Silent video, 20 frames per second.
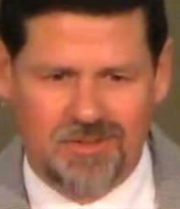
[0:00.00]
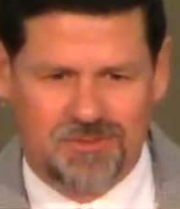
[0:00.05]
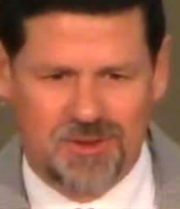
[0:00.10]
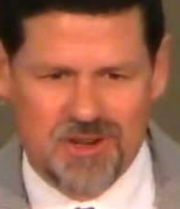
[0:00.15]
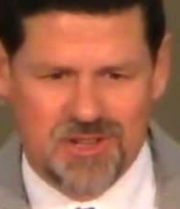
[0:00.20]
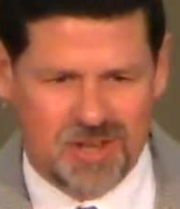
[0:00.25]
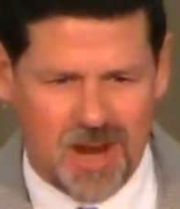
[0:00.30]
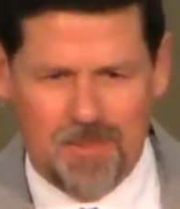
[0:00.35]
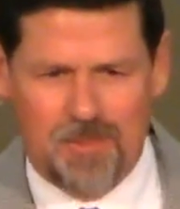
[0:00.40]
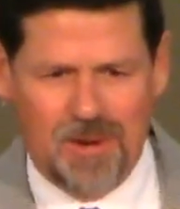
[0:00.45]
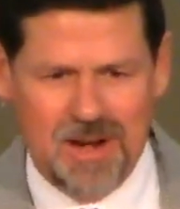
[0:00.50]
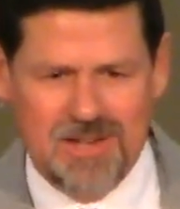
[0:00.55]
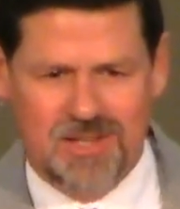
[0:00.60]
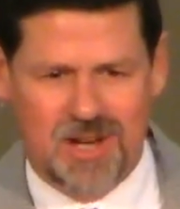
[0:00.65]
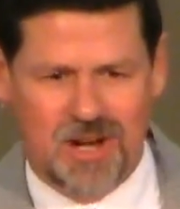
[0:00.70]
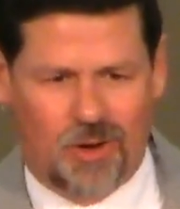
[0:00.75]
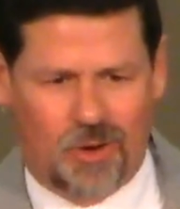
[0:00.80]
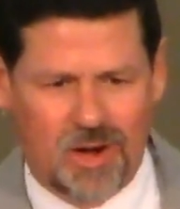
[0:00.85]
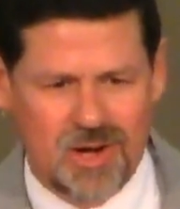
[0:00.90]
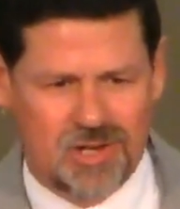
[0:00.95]
For some
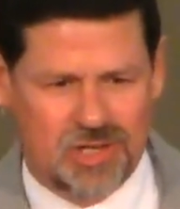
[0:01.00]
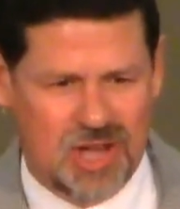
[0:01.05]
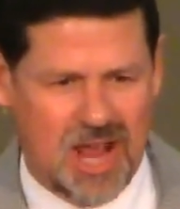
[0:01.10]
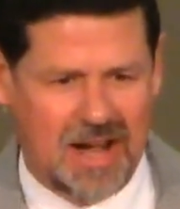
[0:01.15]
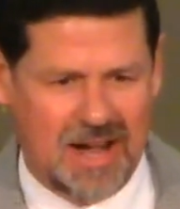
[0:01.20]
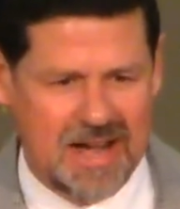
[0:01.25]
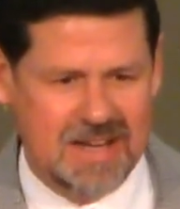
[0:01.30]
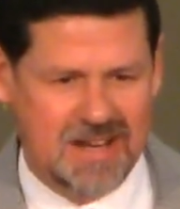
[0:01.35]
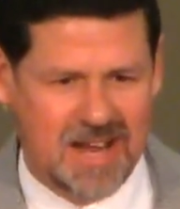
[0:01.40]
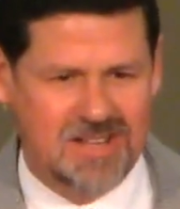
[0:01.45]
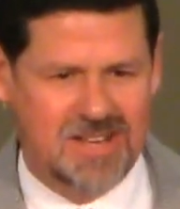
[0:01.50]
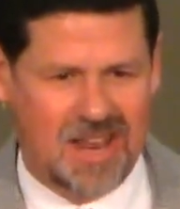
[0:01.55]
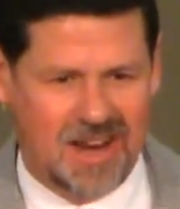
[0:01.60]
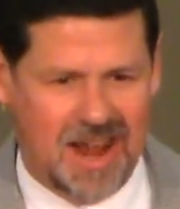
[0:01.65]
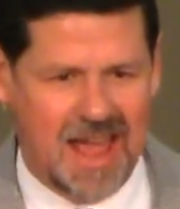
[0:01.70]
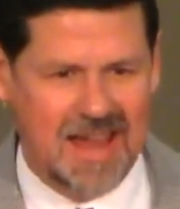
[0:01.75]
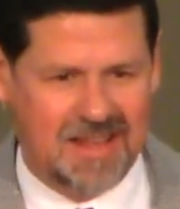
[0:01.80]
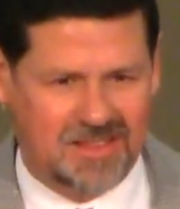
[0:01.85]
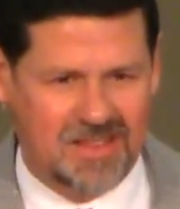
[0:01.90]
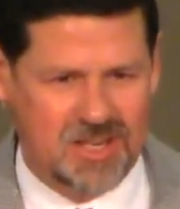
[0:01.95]
reason, Christianity
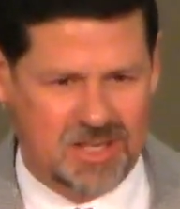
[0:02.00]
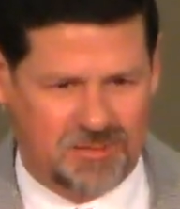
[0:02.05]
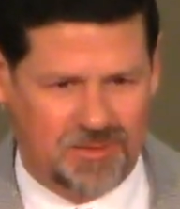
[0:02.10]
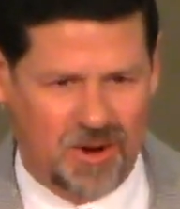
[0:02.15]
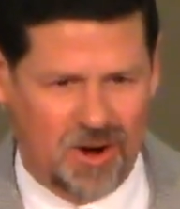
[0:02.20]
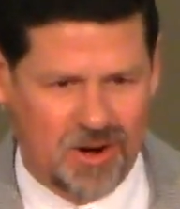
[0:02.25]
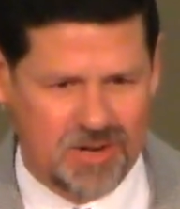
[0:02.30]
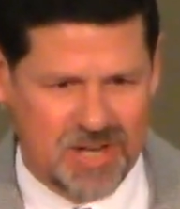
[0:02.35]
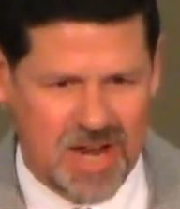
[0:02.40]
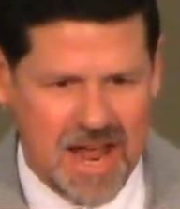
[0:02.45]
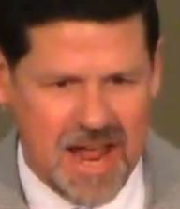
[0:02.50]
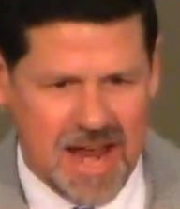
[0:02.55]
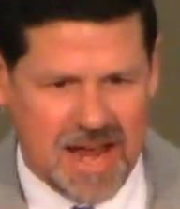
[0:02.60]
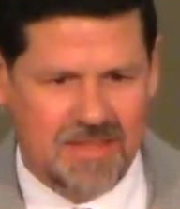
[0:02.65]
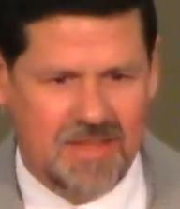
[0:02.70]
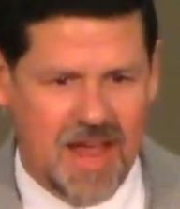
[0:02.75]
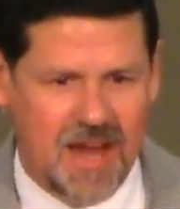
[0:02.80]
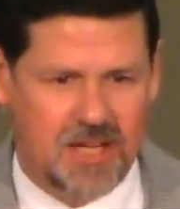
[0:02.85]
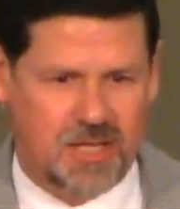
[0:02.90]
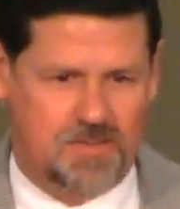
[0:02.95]
doesn't like this verse,
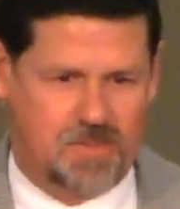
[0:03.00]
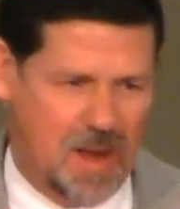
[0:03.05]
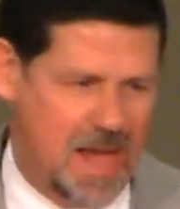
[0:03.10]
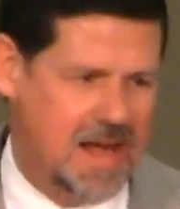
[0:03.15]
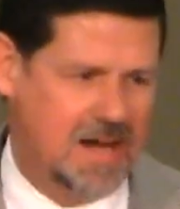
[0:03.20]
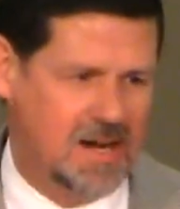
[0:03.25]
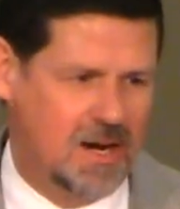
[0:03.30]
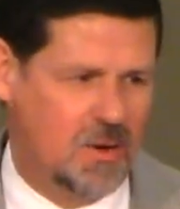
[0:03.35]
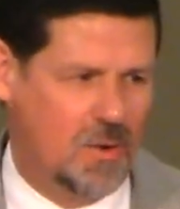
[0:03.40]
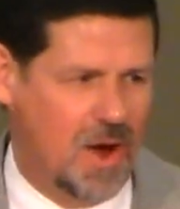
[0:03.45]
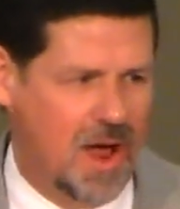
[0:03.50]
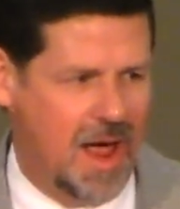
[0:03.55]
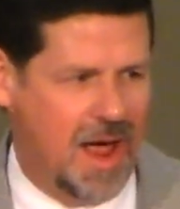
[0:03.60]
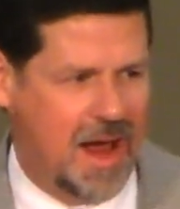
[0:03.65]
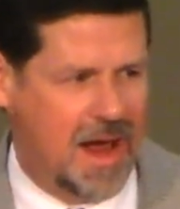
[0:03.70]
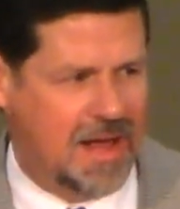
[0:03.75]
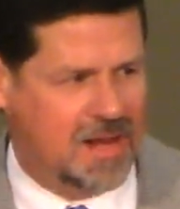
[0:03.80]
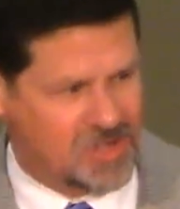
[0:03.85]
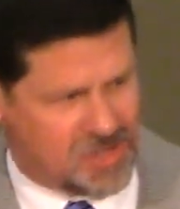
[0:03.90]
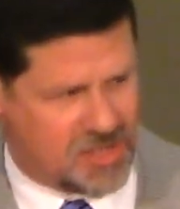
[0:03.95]
and they explain it
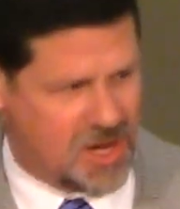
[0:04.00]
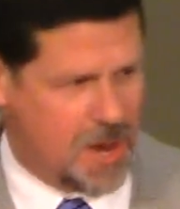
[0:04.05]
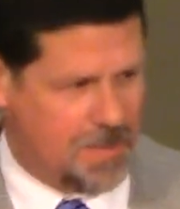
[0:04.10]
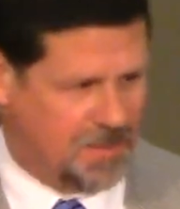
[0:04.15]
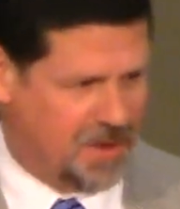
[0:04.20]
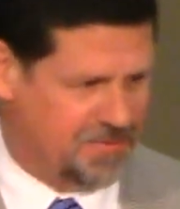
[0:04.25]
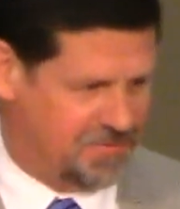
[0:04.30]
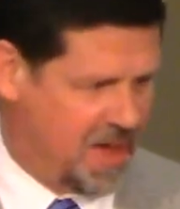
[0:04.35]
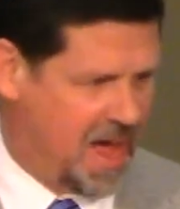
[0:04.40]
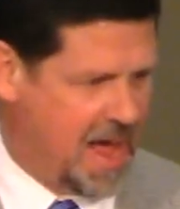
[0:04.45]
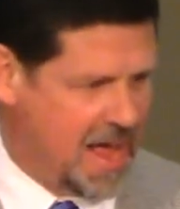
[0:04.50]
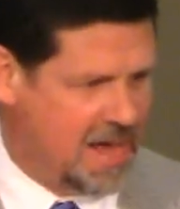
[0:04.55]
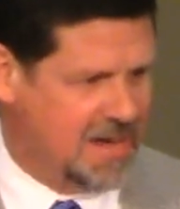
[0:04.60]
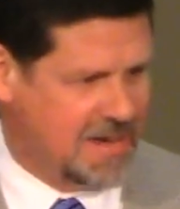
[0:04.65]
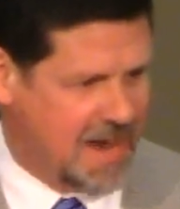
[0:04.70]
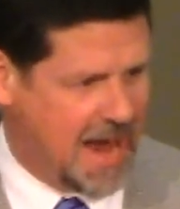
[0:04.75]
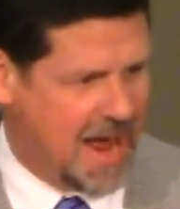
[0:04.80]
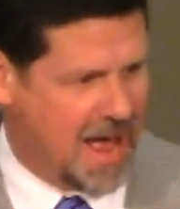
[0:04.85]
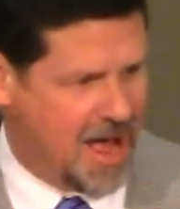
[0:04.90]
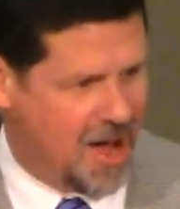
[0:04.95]
away and simplify
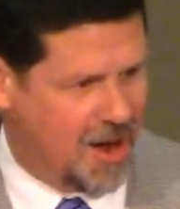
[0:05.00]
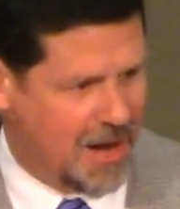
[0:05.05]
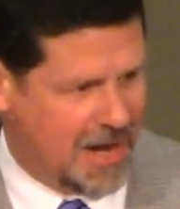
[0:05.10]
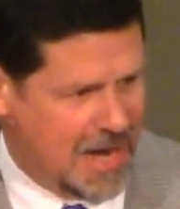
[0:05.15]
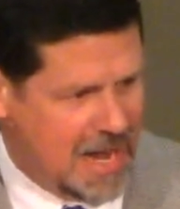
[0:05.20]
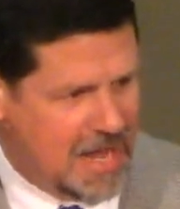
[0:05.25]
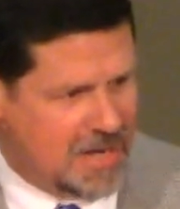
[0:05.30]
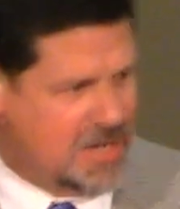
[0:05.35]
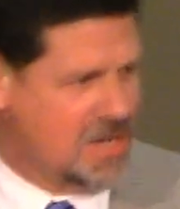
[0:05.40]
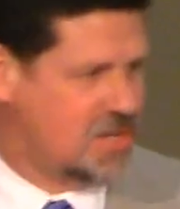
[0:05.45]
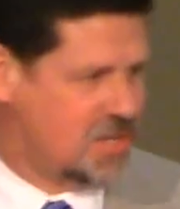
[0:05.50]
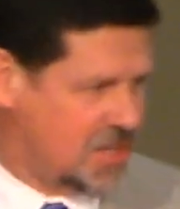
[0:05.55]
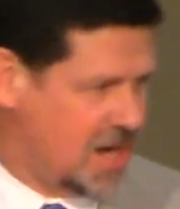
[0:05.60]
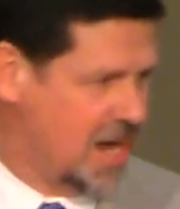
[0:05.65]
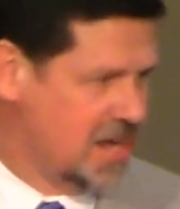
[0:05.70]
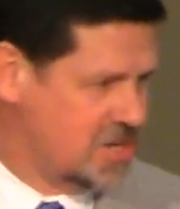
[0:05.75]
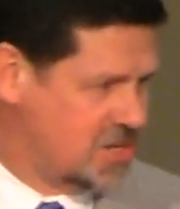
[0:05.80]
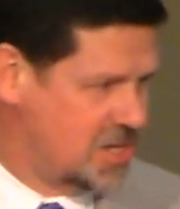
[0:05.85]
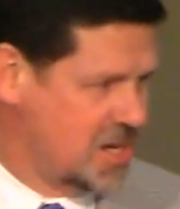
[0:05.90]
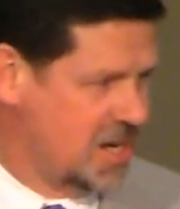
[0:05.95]
it down and
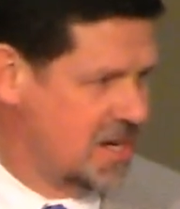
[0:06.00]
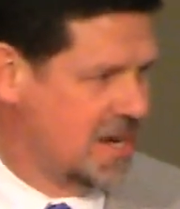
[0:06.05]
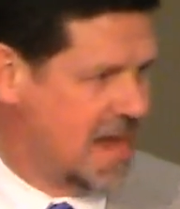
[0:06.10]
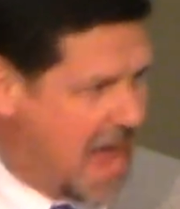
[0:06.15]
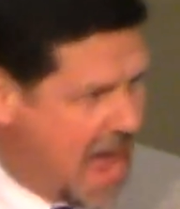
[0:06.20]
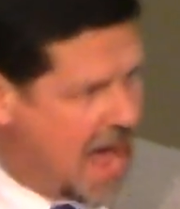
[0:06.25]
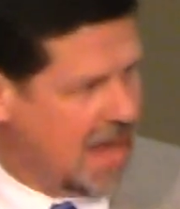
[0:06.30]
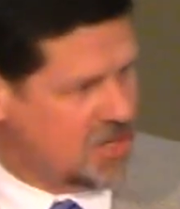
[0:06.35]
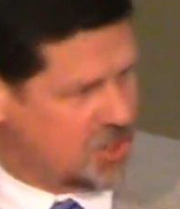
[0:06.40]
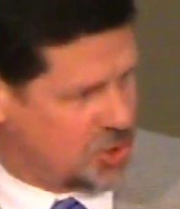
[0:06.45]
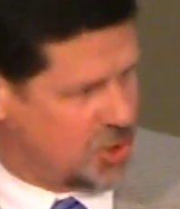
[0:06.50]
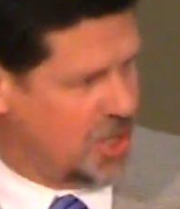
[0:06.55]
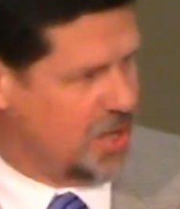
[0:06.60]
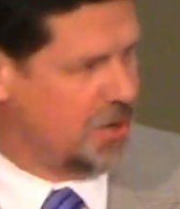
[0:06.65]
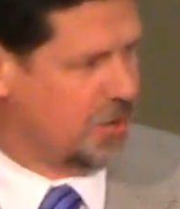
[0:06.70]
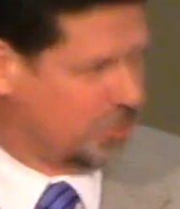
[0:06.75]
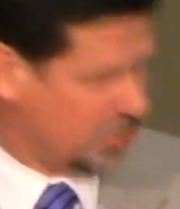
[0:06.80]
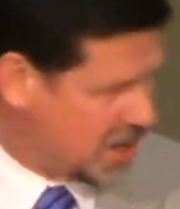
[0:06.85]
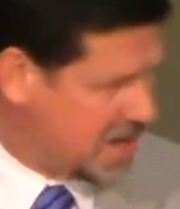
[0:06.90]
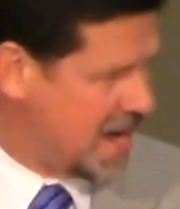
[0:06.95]
discuss it and hash
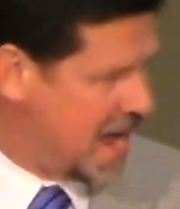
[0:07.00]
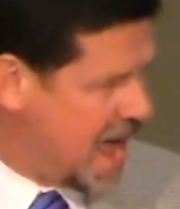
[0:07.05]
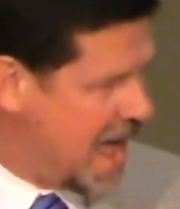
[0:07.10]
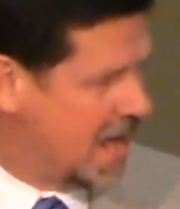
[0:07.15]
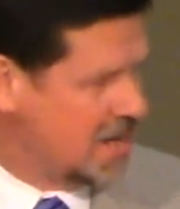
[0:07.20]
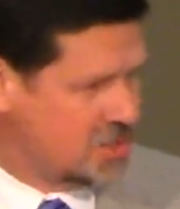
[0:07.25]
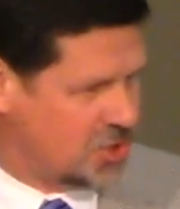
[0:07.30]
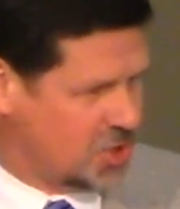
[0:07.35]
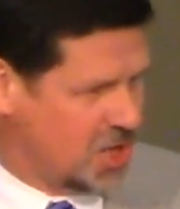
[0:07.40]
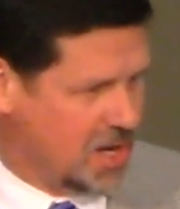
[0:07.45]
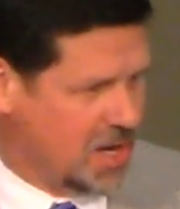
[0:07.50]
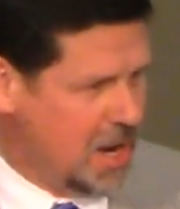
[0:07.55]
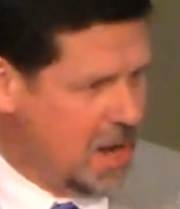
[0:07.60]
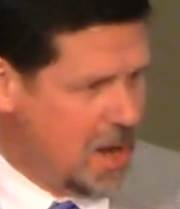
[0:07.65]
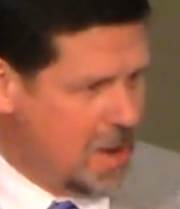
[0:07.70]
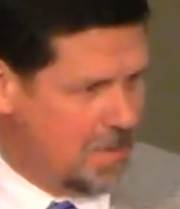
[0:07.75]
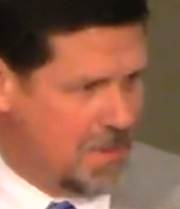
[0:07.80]
it and rehash it.